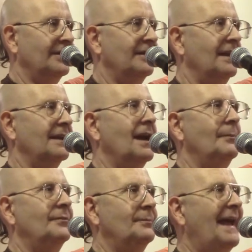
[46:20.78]
and
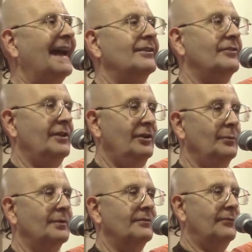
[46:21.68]
comes back to the
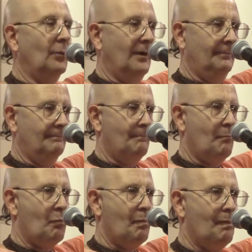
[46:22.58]
human form.
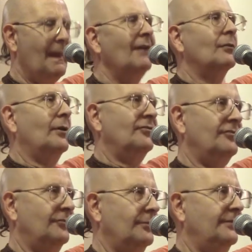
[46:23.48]
Of
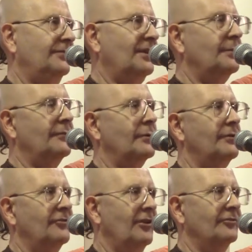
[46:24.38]
course, as we've said before,
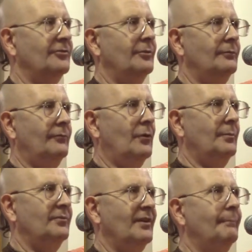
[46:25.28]
there's also
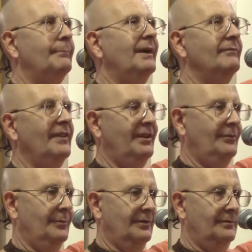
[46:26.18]
forms above the
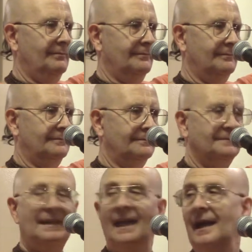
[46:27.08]
human,
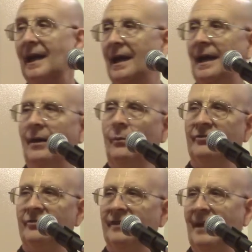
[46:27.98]

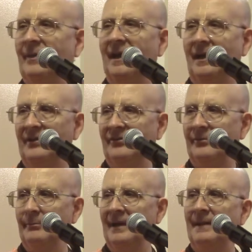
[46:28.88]
which are demigods,
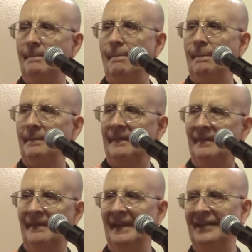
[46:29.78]
but
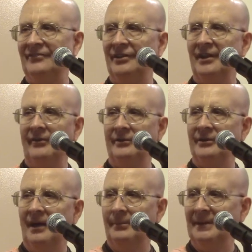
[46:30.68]
that's another
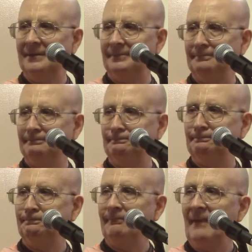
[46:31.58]
topic.
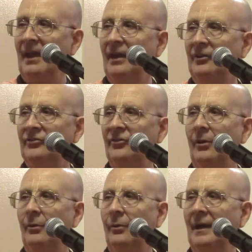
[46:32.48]

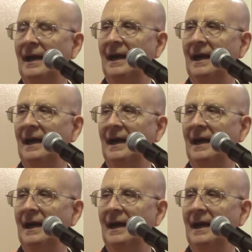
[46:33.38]
So